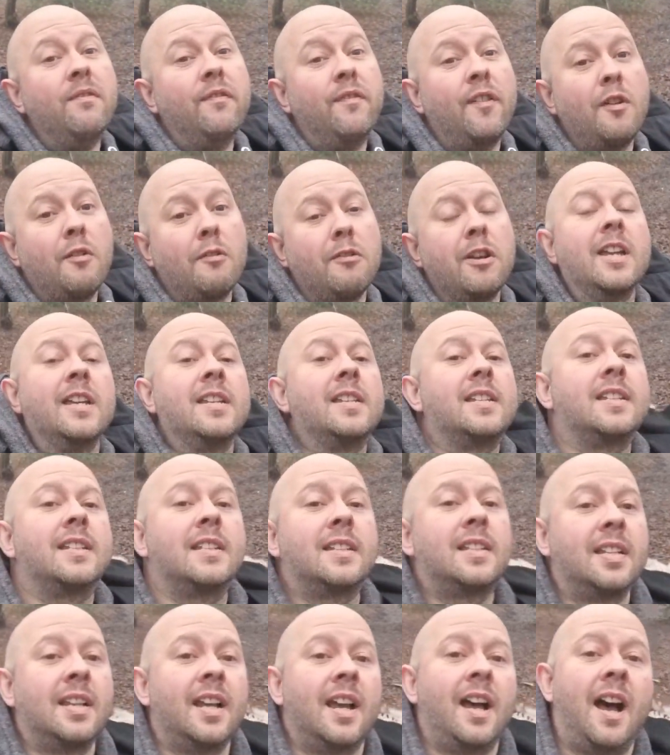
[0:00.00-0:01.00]

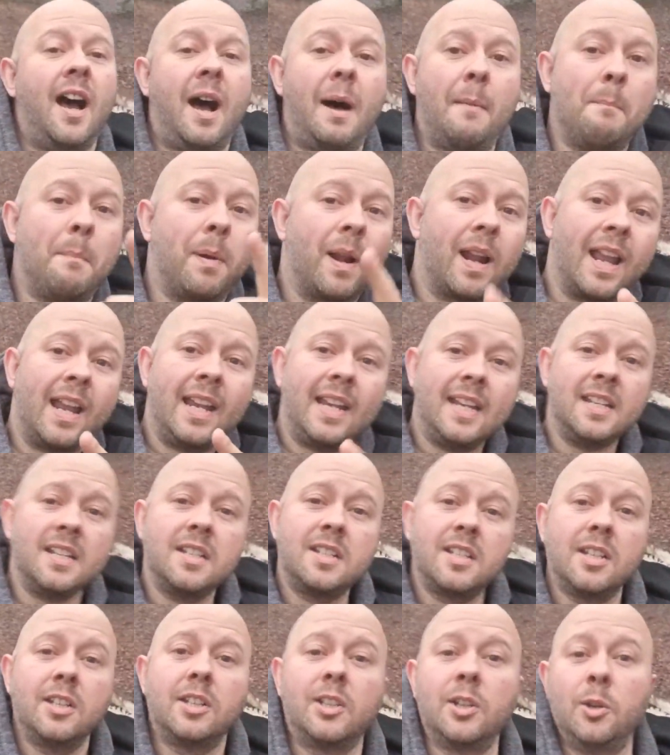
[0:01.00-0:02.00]
Forest. I'm planning
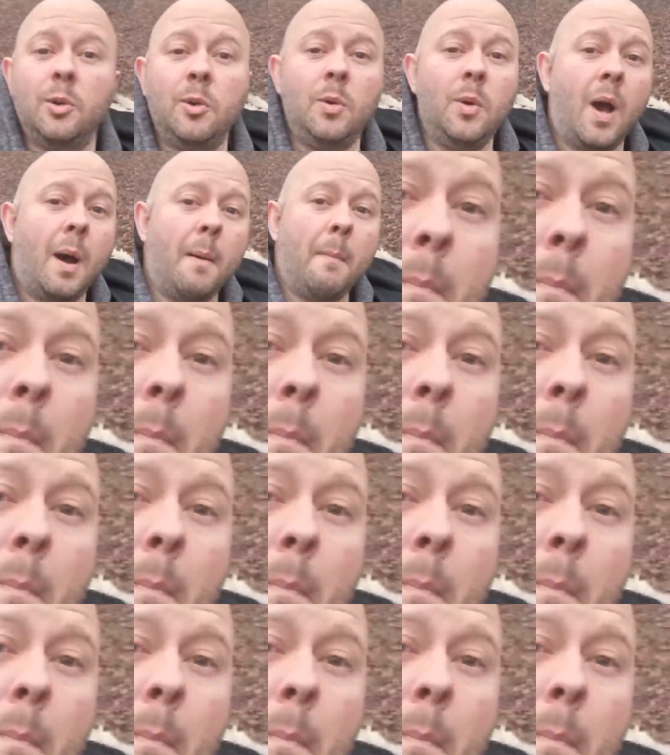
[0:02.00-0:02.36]
to do a